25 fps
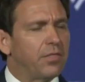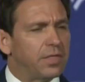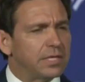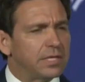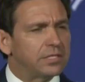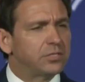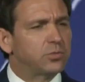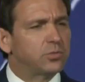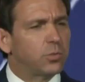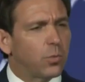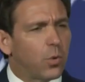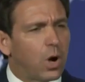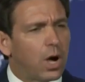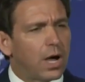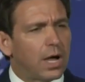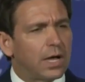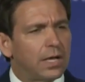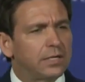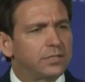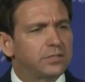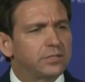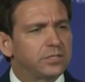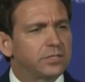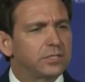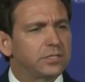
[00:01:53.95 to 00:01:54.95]
this
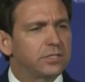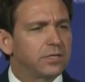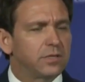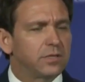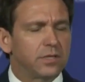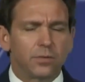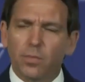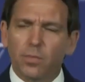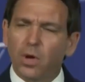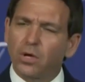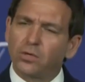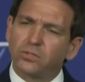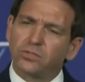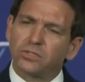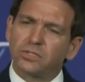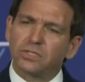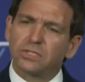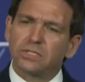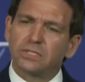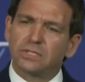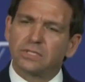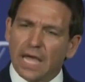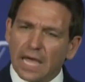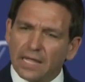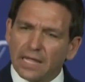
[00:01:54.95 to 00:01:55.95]
was the most
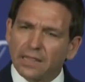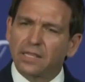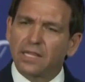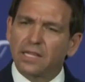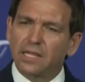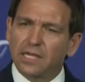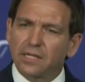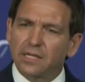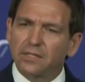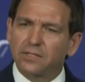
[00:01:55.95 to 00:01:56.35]
deadly